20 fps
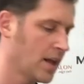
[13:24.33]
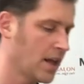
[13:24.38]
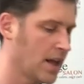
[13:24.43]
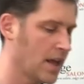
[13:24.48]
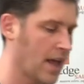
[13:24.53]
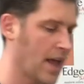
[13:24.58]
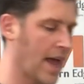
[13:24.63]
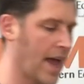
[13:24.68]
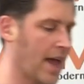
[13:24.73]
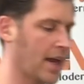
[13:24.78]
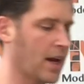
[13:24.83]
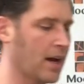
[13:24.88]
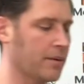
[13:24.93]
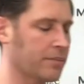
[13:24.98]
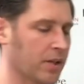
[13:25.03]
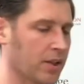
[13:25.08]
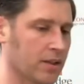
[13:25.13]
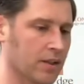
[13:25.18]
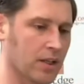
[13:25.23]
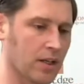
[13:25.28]
And I'm going
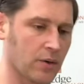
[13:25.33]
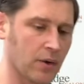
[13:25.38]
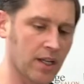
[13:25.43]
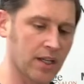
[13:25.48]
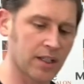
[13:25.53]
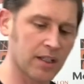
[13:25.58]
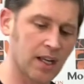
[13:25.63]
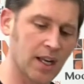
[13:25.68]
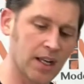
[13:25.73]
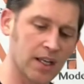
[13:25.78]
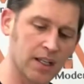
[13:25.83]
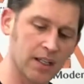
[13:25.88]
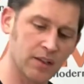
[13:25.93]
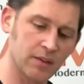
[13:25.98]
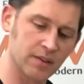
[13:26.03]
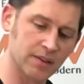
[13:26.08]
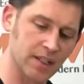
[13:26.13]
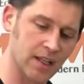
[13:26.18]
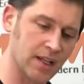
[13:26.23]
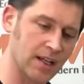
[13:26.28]
to go in and kind of use
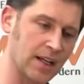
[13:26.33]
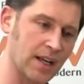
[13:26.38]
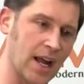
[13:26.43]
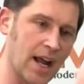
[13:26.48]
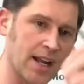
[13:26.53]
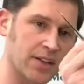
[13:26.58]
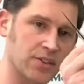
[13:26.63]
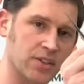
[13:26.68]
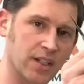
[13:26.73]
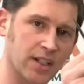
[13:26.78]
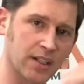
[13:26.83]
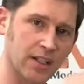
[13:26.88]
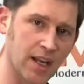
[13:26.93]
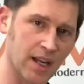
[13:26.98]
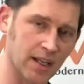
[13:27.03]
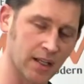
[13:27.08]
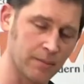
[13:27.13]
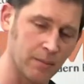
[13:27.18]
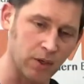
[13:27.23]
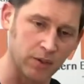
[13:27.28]
a notching kind
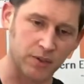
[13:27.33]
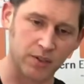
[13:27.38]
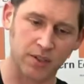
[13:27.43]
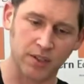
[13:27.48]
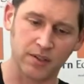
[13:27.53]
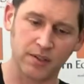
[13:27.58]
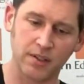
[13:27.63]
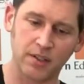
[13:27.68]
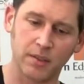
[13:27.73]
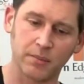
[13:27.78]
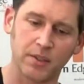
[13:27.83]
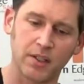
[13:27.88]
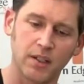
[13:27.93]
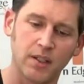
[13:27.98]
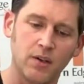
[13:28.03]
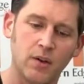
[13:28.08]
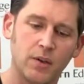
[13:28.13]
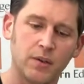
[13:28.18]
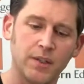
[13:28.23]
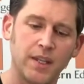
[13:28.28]
of motion. So I'm going to
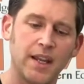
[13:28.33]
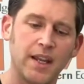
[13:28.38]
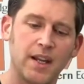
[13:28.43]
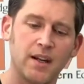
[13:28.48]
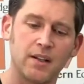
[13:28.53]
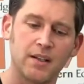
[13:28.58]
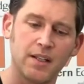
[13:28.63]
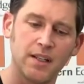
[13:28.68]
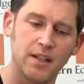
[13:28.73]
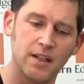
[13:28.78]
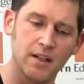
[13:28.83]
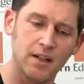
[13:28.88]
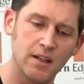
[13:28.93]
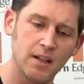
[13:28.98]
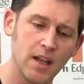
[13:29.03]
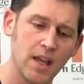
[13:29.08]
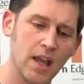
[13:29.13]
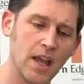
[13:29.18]
hold the hair here.